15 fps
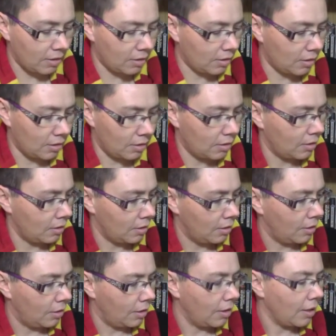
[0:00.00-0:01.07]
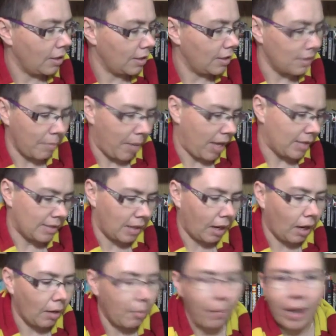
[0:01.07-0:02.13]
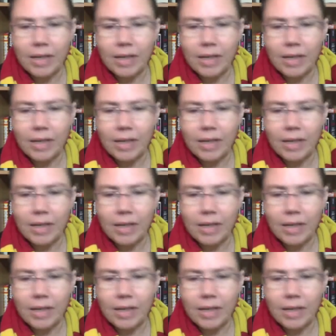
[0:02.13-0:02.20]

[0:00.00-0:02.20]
This is amazing.